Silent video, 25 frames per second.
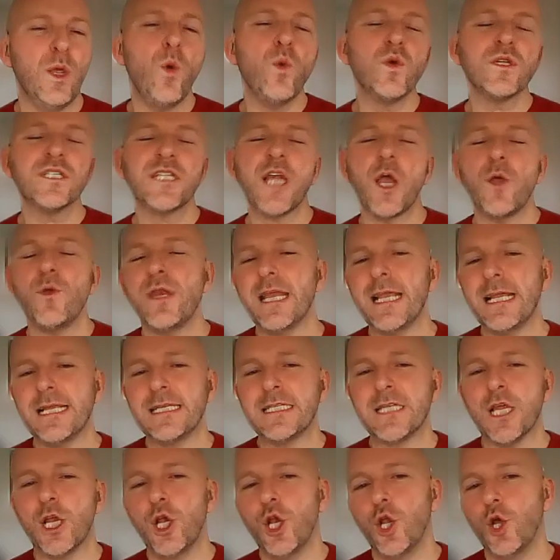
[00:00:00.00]
also need
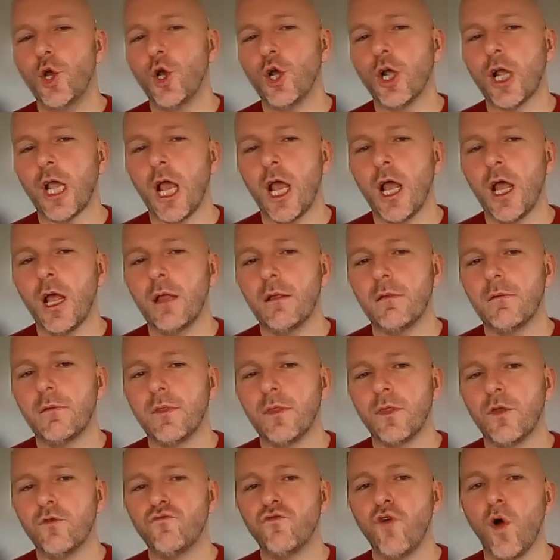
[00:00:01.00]
to look at
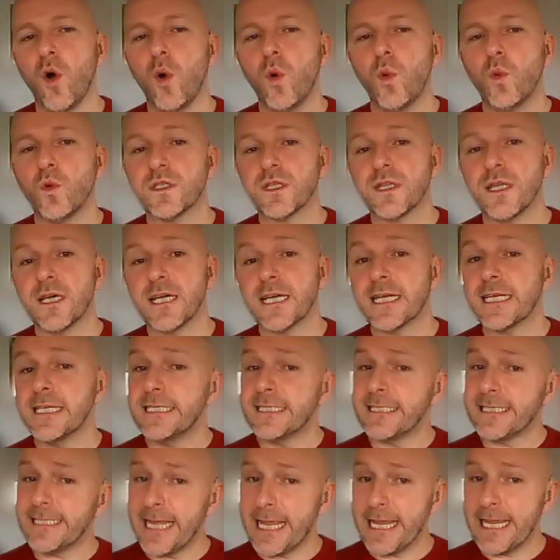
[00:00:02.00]
the roles that
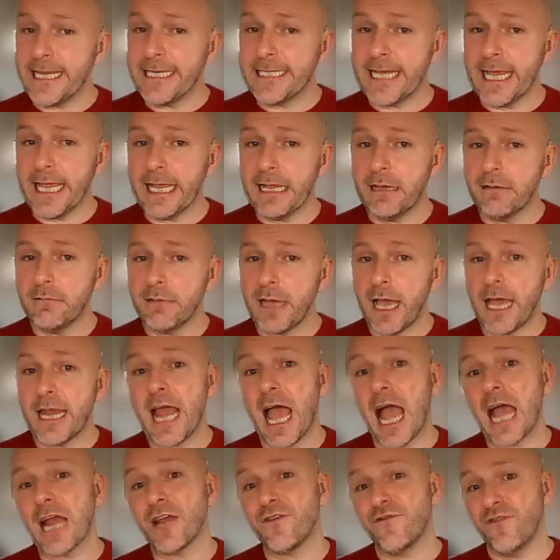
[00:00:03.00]
conceding and
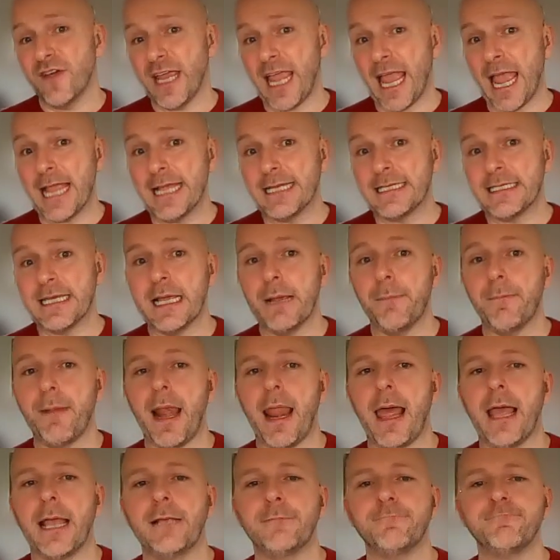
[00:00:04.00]
advocating
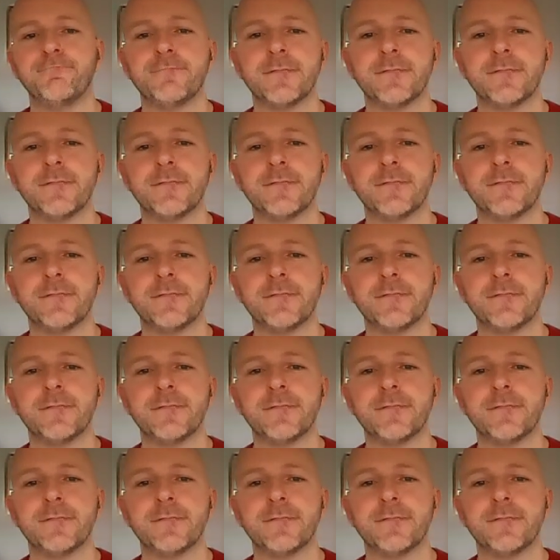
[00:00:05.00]
play.